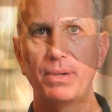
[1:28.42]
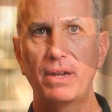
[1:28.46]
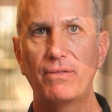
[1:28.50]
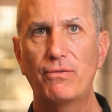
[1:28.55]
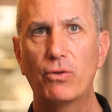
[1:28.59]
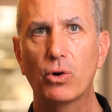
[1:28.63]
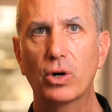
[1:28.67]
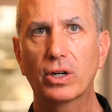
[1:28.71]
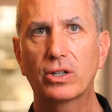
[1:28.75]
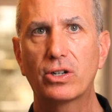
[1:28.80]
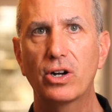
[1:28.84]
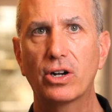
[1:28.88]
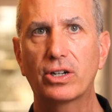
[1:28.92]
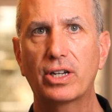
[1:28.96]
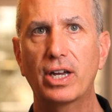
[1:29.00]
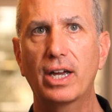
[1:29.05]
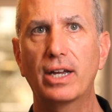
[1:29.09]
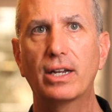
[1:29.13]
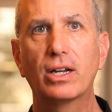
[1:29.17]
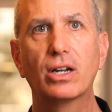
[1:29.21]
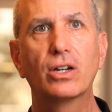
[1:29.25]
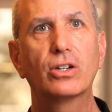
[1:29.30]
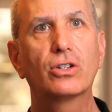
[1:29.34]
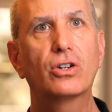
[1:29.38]
before
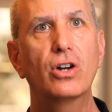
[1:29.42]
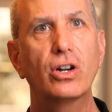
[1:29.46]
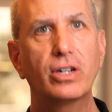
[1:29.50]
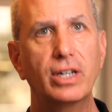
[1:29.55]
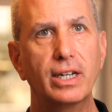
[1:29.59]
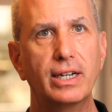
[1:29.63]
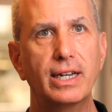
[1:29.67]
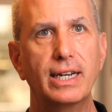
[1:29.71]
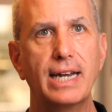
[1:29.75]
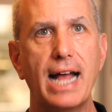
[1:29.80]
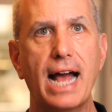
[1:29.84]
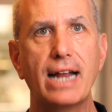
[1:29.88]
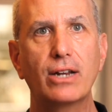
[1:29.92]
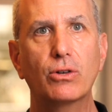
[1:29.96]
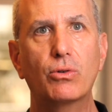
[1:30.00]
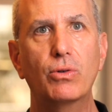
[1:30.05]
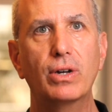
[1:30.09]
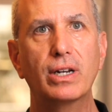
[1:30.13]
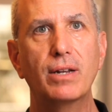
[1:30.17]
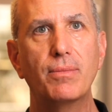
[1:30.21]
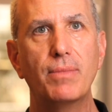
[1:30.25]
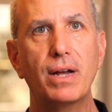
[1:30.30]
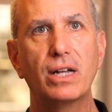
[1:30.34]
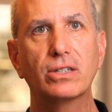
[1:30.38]
cooking, cook it in
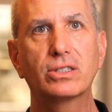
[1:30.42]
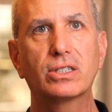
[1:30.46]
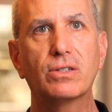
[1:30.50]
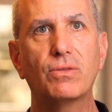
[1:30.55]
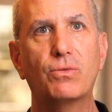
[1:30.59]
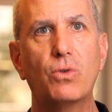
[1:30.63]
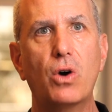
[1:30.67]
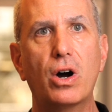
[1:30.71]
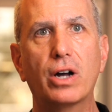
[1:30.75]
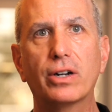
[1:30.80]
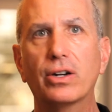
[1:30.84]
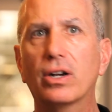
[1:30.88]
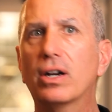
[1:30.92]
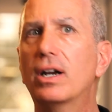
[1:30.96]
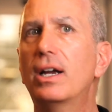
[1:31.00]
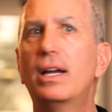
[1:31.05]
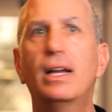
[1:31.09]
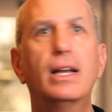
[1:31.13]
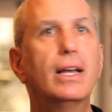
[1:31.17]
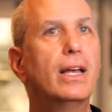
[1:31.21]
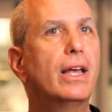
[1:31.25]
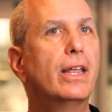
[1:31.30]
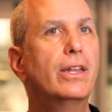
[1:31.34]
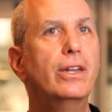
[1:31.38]
adequate amounts of water,
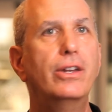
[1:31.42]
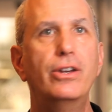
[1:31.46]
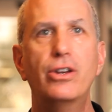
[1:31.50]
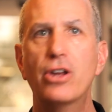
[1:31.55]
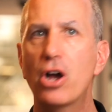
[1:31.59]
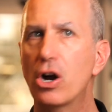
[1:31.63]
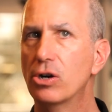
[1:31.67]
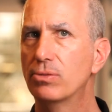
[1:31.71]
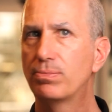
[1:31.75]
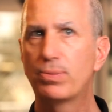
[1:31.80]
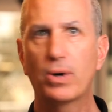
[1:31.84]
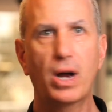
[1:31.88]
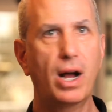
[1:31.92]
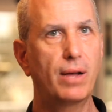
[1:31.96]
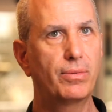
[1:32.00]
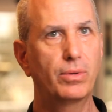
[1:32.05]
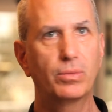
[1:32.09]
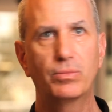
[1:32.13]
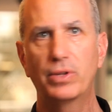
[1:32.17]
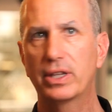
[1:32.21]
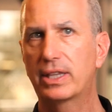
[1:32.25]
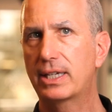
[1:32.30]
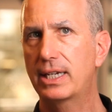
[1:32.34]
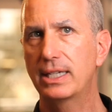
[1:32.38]
no
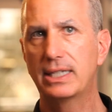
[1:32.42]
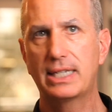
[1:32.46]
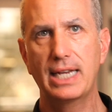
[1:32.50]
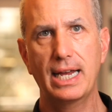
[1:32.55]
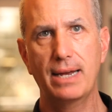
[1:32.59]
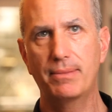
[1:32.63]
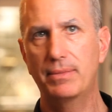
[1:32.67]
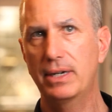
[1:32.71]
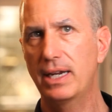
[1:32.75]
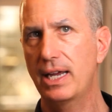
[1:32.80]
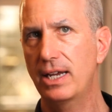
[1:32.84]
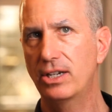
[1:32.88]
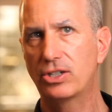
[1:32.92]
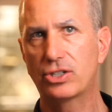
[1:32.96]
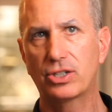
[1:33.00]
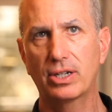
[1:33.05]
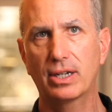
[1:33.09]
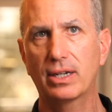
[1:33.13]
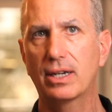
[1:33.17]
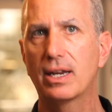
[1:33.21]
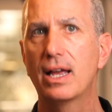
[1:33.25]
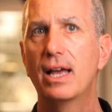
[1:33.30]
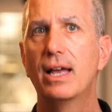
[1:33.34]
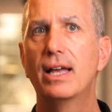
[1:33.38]
problem with
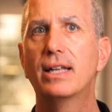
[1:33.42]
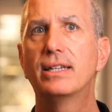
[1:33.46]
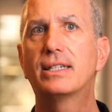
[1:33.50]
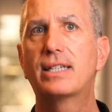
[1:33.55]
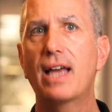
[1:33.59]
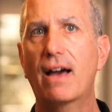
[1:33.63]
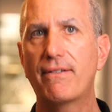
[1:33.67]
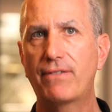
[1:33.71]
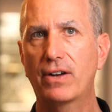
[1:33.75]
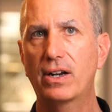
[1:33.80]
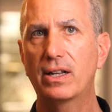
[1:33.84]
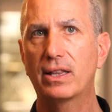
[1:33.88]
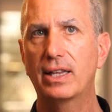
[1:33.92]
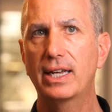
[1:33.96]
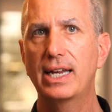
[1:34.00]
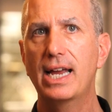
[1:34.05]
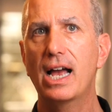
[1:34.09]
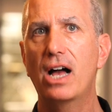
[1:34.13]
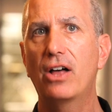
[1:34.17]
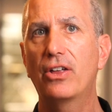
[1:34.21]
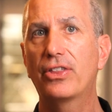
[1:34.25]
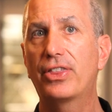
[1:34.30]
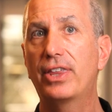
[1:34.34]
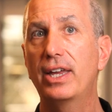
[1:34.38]
contamination, definitely
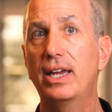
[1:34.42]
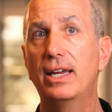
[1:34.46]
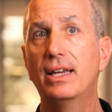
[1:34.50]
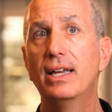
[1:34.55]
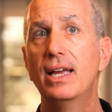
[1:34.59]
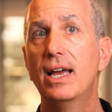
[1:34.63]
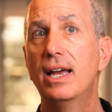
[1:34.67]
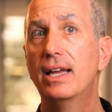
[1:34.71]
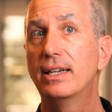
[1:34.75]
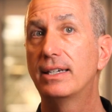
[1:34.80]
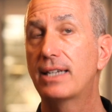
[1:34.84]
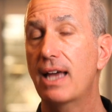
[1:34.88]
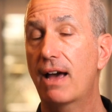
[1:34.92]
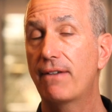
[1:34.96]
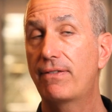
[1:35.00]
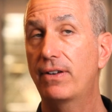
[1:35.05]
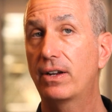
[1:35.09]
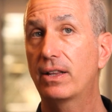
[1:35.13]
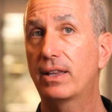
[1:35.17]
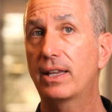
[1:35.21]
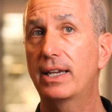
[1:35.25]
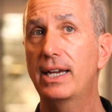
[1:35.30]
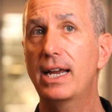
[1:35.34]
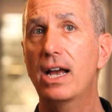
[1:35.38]
healthy,
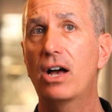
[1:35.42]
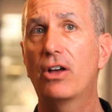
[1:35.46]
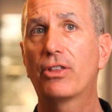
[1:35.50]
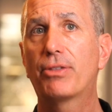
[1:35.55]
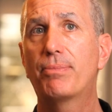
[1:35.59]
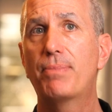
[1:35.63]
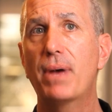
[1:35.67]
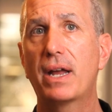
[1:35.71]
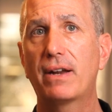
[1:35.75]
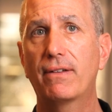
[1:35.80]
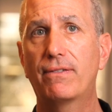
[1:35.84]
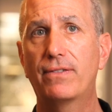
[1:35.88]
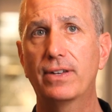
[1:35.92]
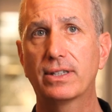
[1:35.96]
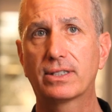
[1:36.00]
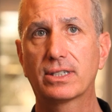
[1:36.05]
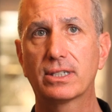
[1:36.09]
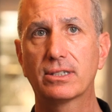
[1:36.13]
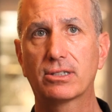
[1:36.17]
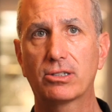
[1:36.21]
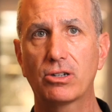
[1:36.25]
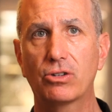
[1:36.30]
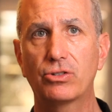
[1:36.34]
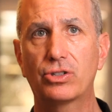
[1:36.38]
definitely health benefits
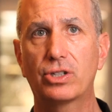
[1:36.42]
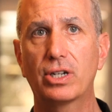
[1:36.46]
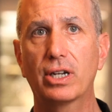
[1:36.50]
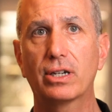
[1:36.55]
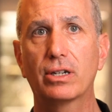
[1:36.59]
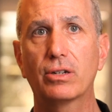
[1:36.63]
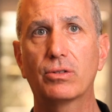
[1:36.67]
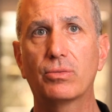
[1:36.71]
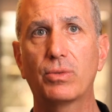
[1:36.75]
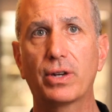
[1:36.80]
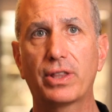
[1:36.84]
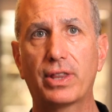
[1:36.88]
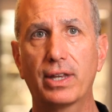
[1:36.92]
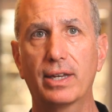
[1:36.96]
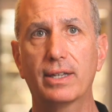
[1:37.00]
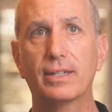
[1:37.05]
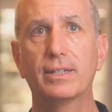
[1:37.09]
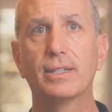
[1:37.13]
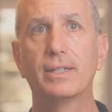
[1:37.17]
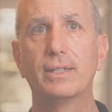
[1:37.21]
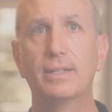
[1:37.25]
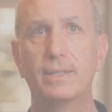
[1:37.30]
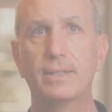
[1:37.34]
associated with it.